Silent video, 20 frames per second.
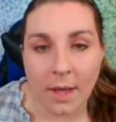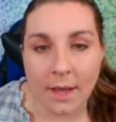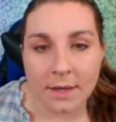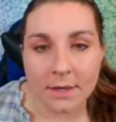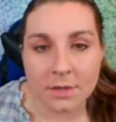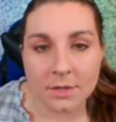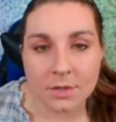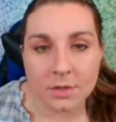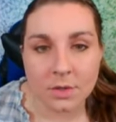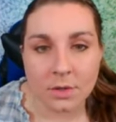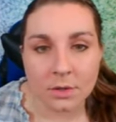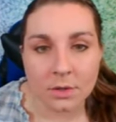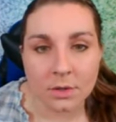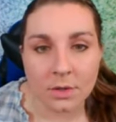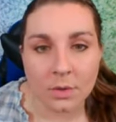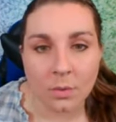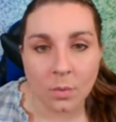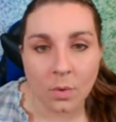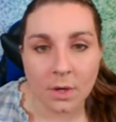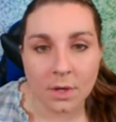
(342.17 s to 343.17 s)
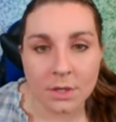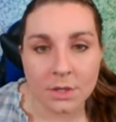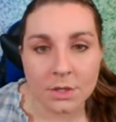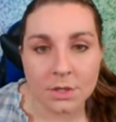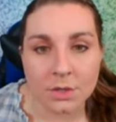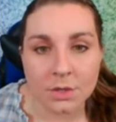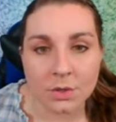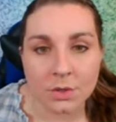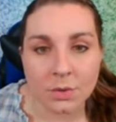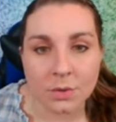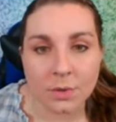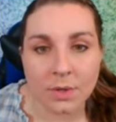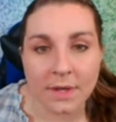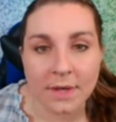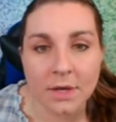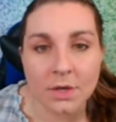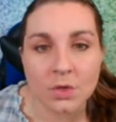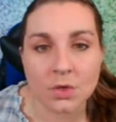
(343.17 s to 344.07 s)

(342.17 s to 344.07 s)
I certainly want to do like a